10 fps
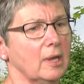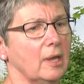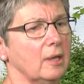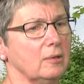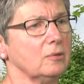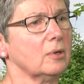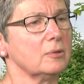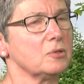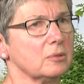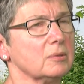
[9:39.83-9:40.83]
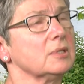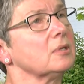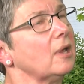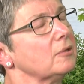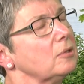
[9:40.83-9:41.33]
And Norwich was
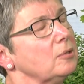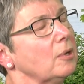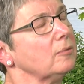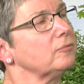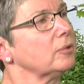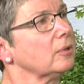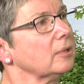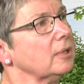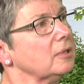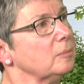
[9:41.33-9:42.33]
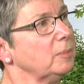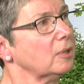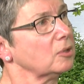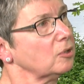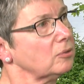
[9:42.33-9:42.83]
also known for its
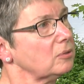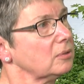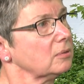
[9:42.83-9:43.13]
billiards,